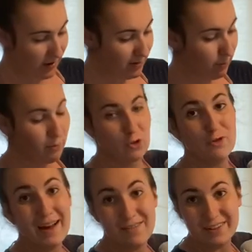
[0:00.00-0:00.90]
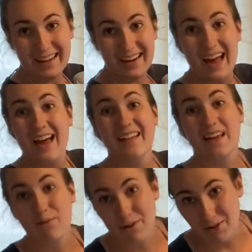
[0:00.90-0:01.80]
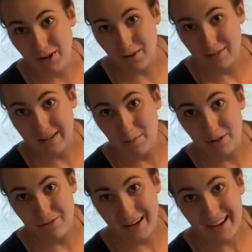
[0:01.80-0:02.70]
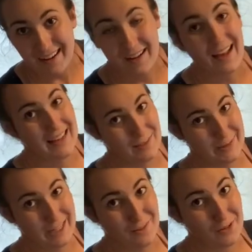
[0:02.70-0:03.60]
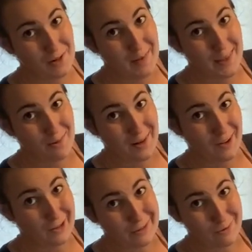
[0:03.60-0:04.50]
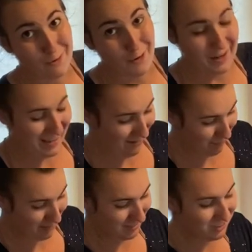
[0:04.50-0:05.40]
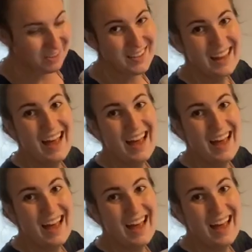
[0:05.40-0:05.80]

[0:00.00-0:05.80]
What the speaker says: And when we're traveling, like when we're in our VW van, as we did for a month when our girls were 4.5 months old,